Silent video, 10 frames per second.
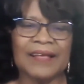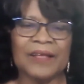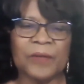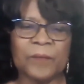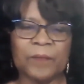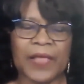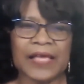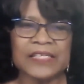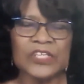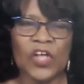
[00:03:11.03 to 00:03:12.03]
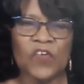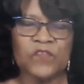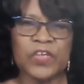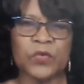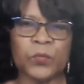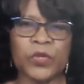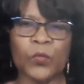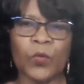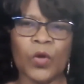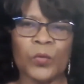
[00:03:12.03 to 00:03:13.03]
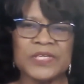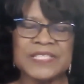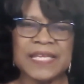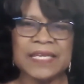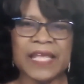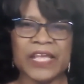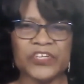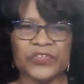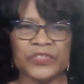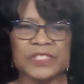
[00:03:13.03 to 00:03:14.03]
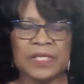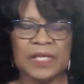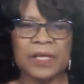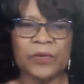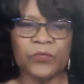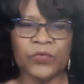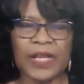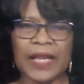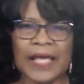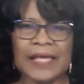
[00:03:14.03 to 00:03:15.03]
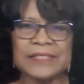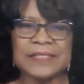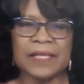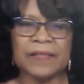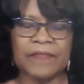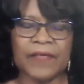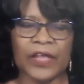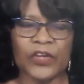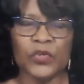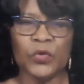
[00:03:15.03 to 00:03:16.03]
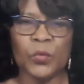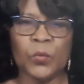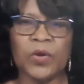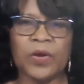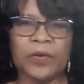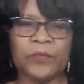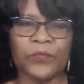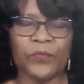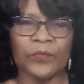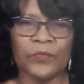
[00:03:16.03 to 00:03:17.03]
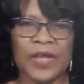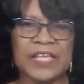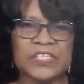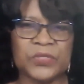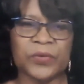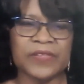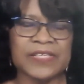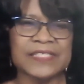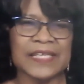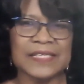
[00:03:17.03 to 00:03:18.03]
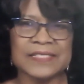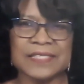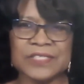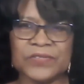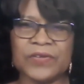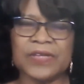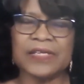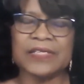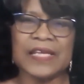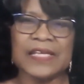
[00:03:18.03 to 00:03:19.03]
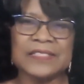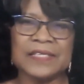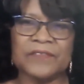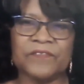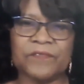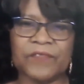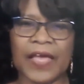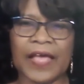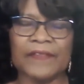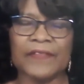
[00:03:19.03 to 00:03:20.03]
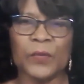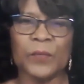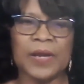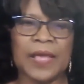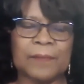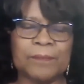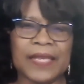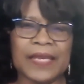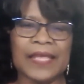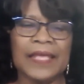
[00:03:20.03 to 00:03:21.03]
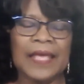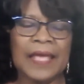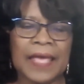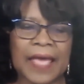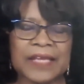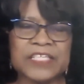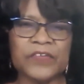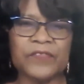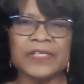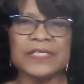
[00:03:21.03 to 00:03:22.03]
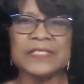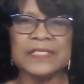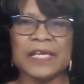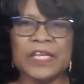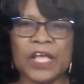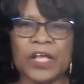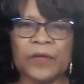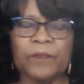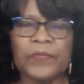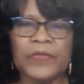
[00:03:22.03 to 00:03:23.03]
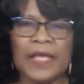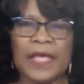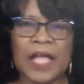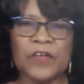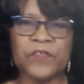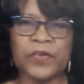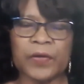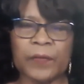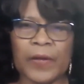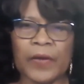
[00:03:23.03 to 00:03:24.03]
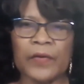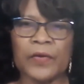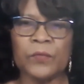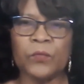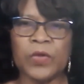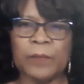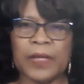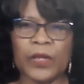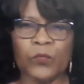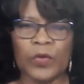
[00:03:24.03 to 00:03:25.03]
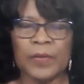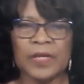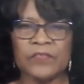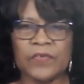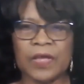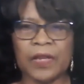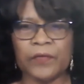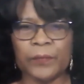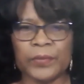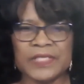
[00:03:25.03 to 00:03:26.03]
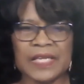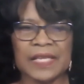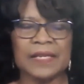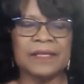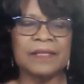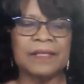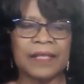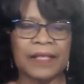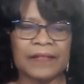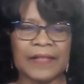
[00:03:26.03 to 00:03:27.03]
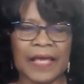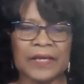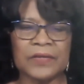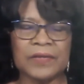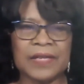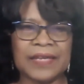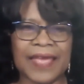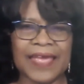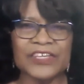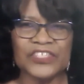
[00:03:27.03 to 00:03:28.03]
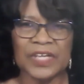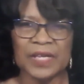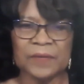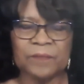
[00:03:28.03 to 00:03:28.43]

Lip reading: I saw fit when you all were teenagers, realizing that you were raised during the 60s. You can attest to the fact that there were not many activities that young African American women and women of color in particular that could engage in.